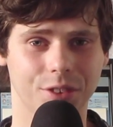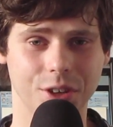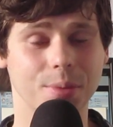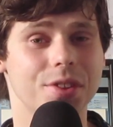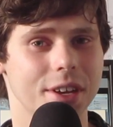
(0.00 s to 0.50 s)

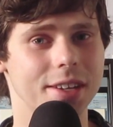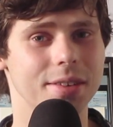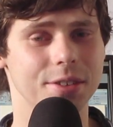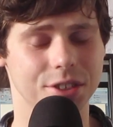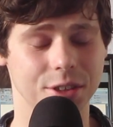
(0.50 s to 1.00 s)

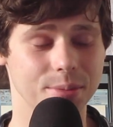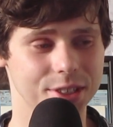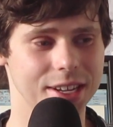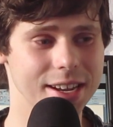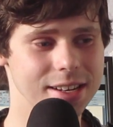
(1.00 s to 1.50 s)

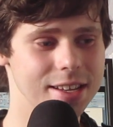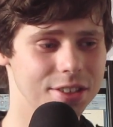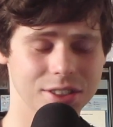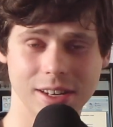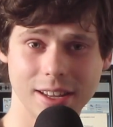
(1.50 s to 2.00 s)

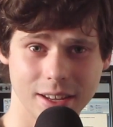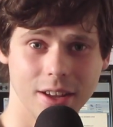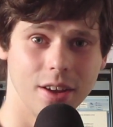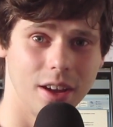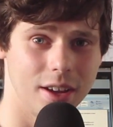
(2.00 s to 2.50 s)
simultaneously
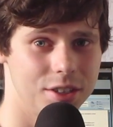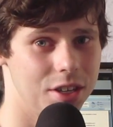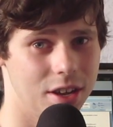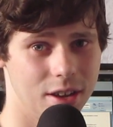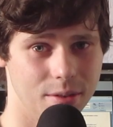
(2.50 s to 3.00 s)
as
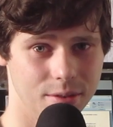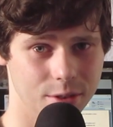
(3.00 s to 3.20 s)
a, uh,